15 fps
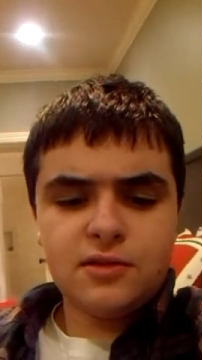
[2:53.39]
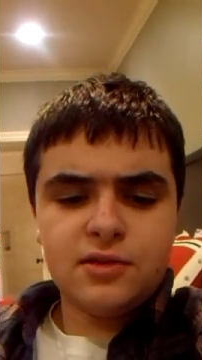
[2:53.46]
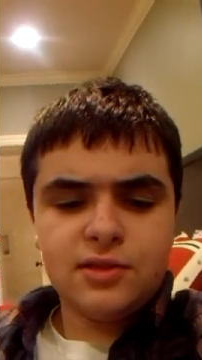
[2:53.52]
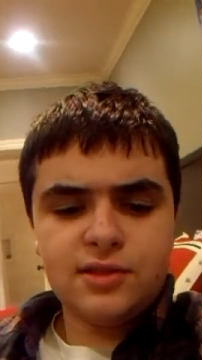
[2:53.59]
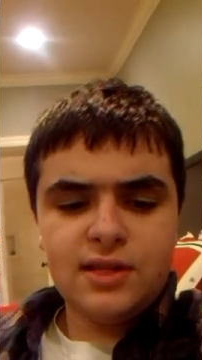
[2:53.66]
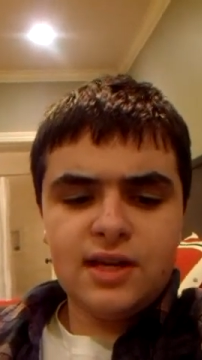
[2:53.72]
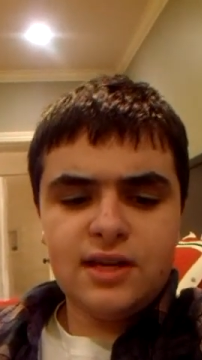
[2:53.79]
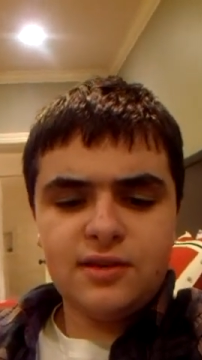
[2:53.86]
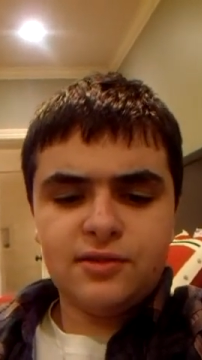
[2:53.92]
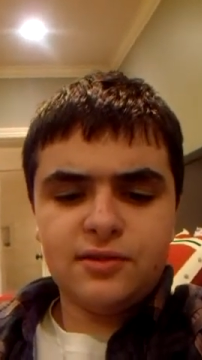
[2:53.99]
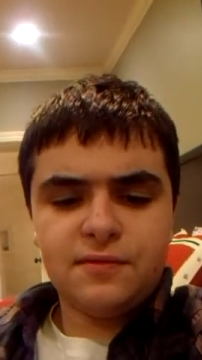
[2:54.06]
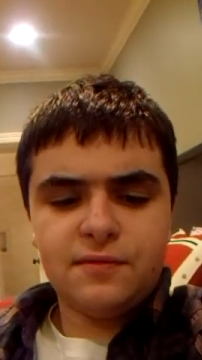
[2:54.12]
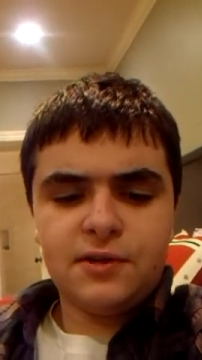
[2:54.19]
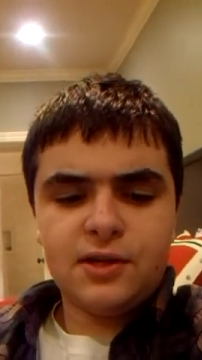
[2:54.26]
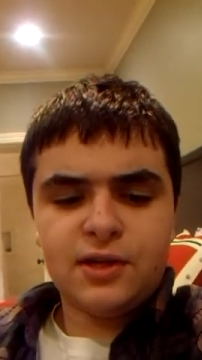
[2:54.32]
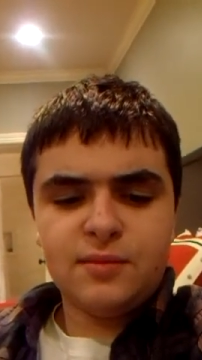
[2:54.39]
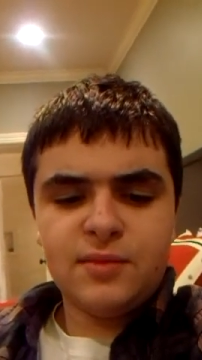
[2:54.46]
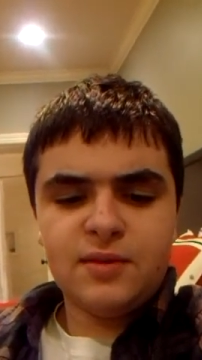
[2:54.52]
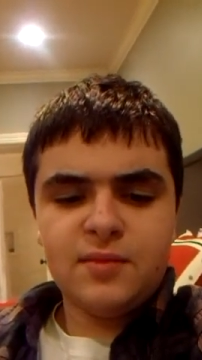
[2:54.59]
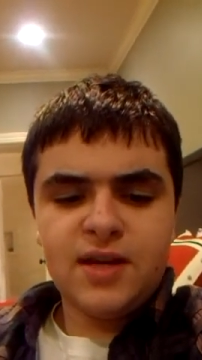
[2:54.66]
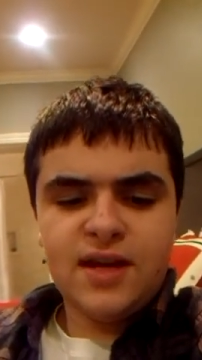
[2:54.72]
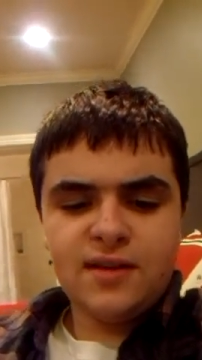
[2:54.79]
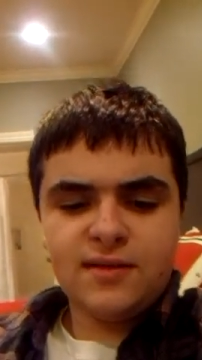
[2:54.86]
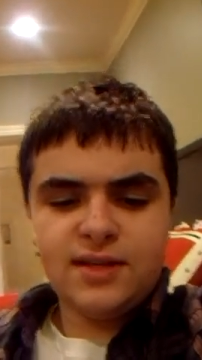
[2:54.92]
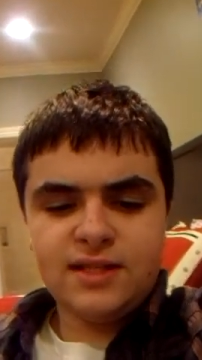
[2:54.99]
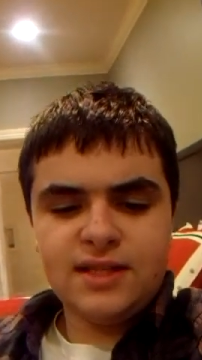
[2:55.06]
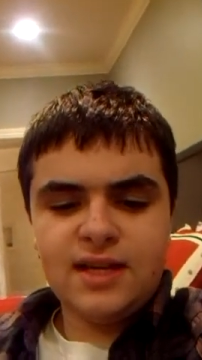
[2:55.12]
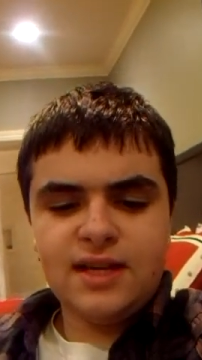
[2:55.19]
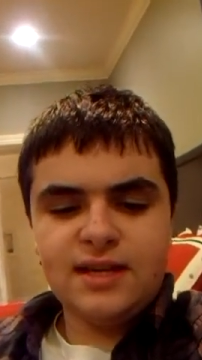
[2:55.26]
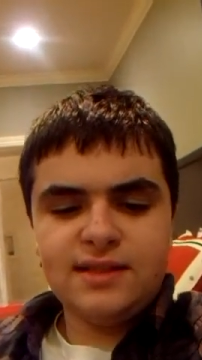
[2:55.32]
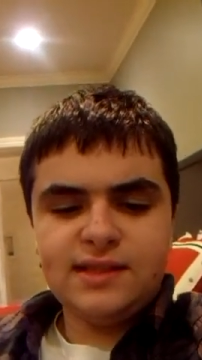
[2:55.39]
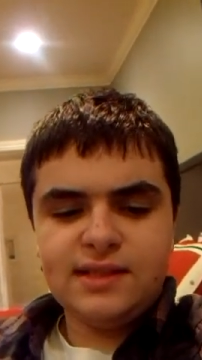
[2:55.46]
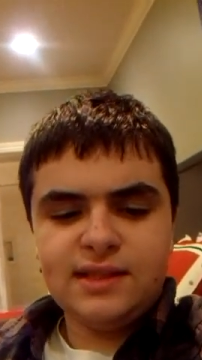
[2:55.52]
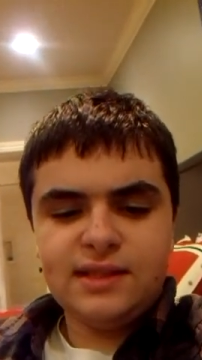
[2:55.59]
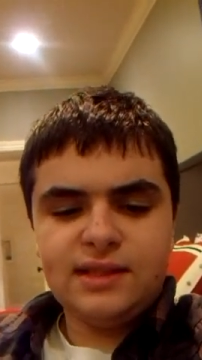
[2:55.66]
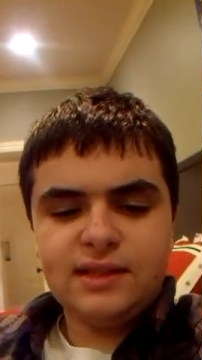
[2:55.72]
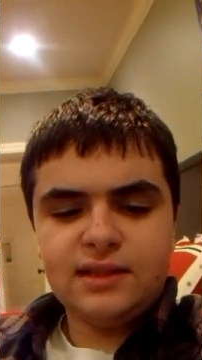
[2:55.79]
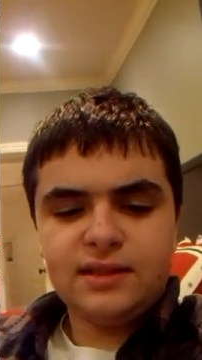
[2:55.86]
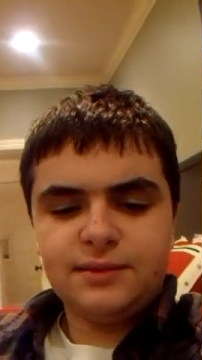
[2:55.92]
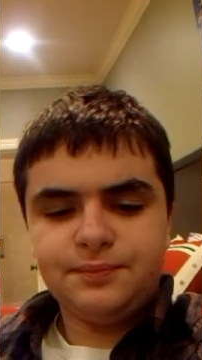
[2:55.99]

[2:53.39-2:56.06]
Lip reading: or stay on the farm and marry Daisy.